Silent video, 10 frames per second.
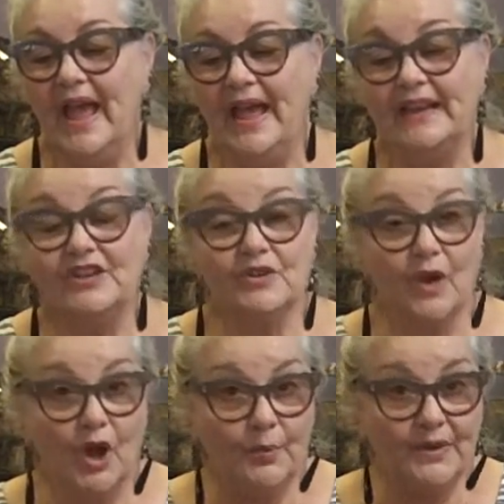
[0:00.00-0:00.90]
And as you
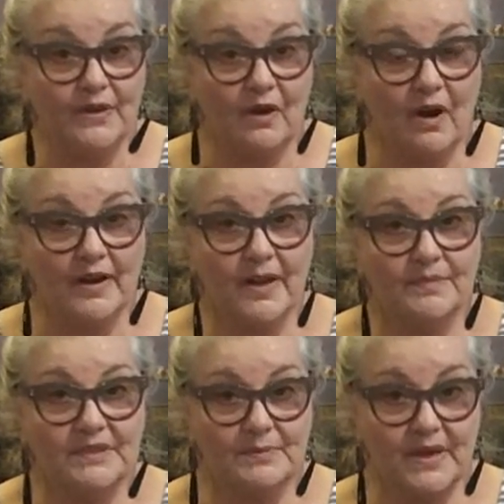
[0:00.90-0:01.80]
open your heart
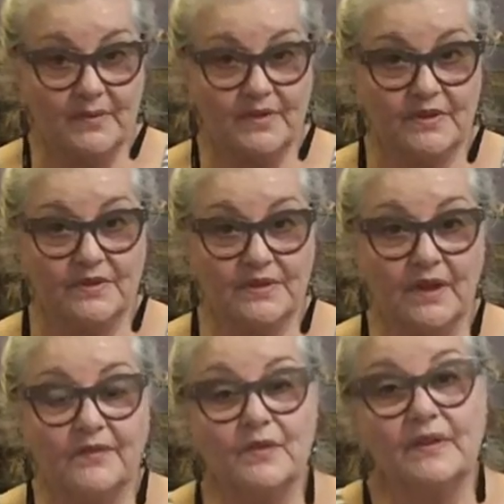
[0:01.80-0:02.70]
up to speak with
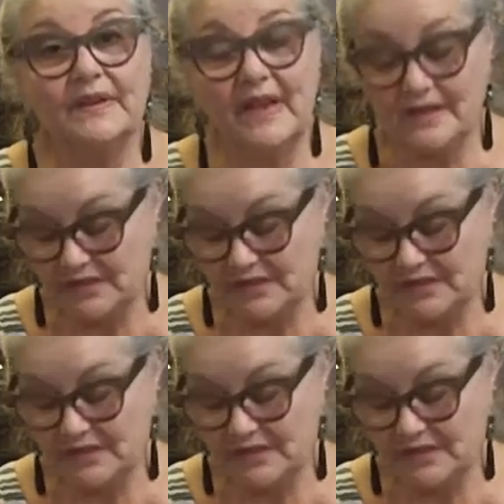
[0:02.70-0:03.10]
yourself, you can now